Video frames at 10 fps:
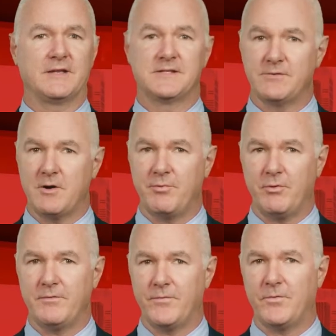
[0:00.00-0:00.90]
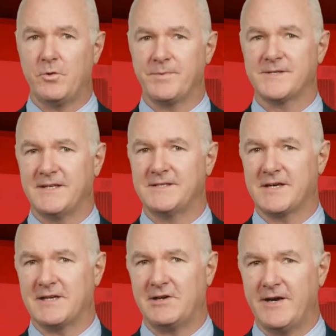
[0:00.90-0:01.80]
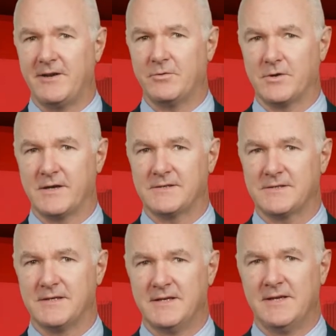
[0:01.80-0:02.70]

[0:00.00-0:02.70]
a 0.4% decline in August.